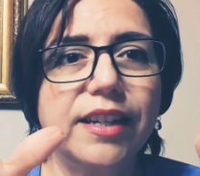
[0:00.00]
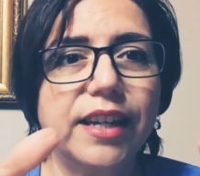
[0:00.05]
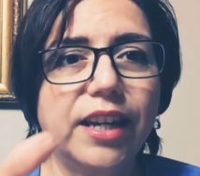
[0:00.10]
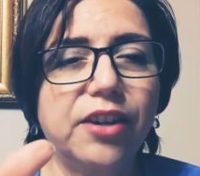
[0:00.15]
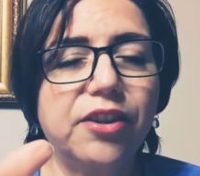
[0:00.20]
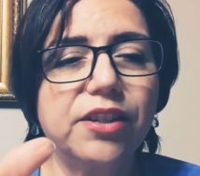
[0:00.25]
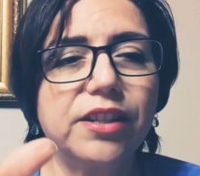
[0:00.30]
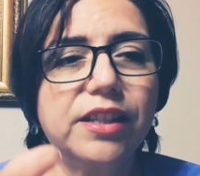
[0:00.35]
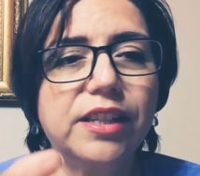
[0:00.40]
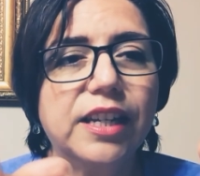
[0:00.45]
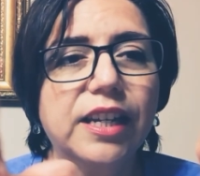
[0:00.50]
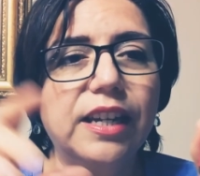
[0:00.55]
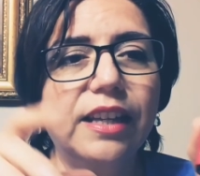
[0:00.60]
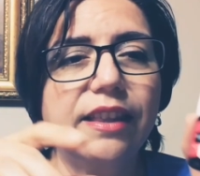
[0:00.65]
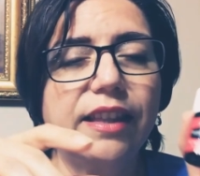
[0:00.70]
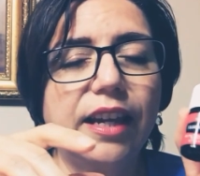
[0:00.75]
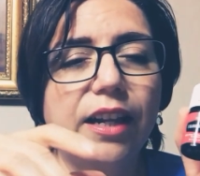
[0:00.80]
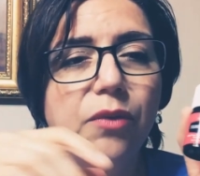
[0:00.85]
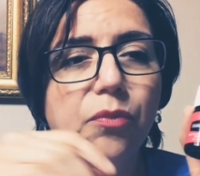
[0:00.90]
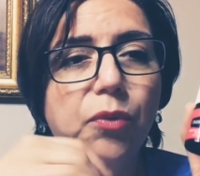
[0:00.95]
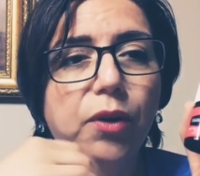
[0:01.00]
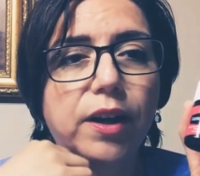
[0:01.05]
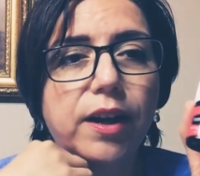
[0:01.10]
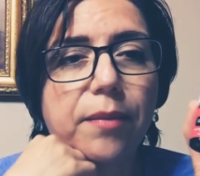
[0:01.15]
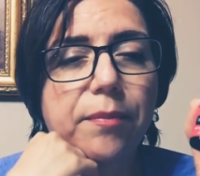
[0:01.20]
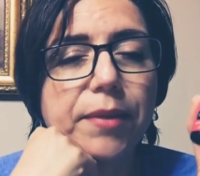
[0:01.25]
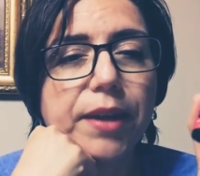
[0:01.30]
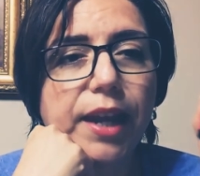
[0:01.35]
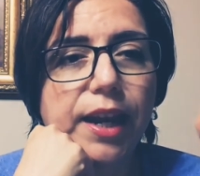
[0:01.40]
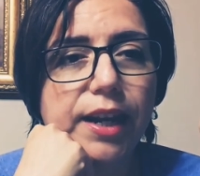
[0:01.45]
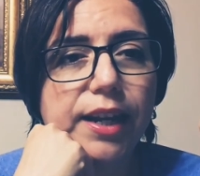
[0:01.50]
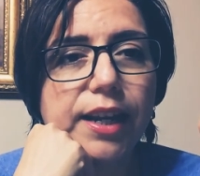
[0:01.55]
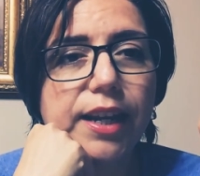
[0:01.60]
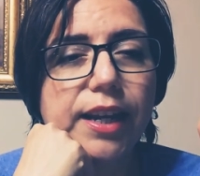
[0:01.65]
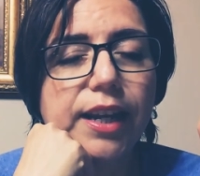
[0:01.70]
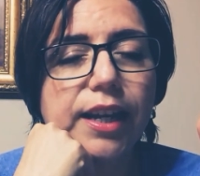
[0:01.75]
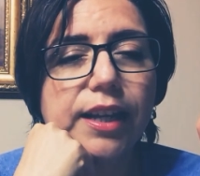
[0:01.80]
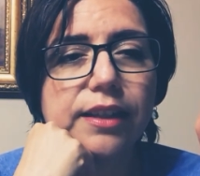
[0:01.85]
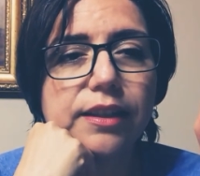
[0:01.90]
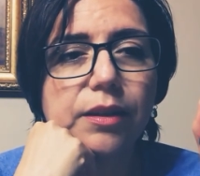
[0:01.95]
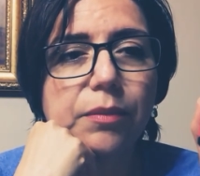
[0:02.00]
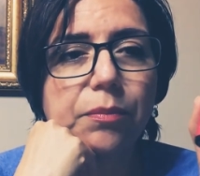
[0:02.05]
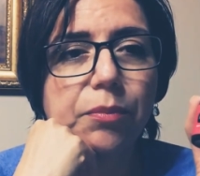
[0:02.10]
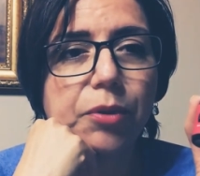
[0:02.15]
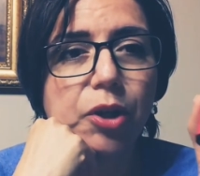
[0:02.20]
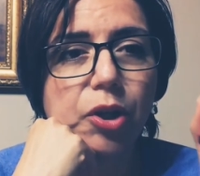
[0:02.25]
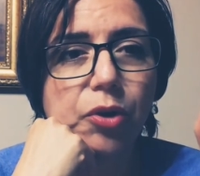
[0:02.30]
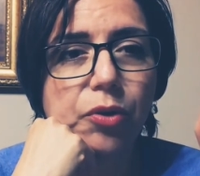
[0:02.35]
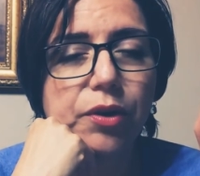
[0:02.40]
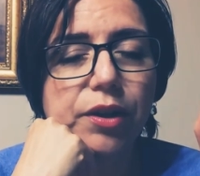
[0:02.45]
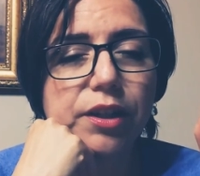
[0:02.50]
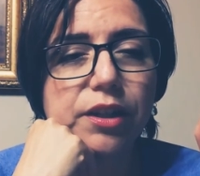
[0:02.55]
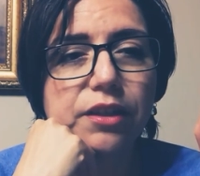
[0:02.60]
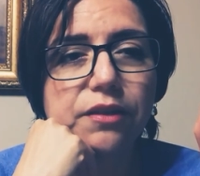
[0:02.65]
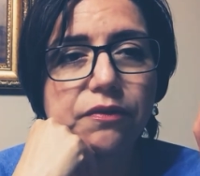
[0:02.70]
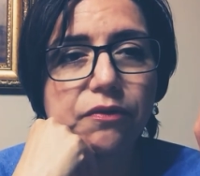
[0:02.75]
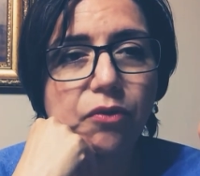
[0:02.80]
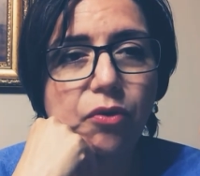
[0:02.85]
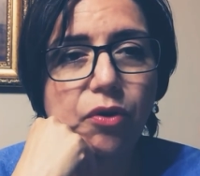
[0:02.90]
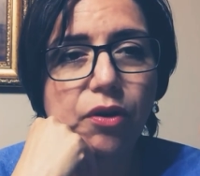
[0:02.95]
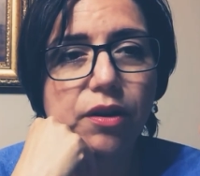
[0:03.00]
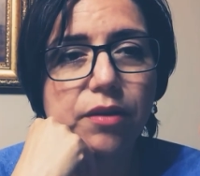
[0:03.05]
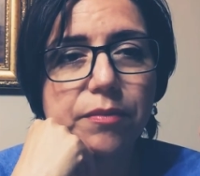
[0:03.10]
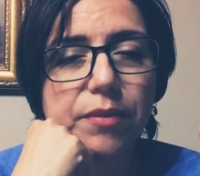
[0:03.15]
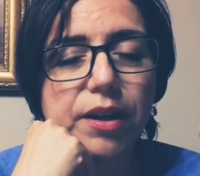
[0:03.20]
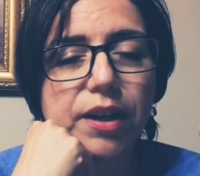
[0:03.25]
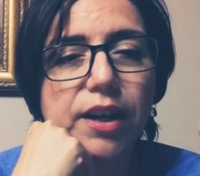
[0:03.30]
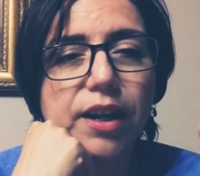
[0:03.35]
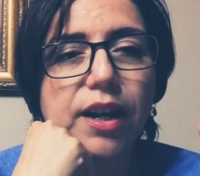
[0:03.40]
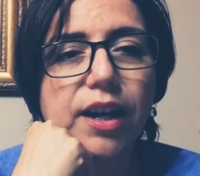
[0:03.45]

guarantee that what I'm getting is the purest form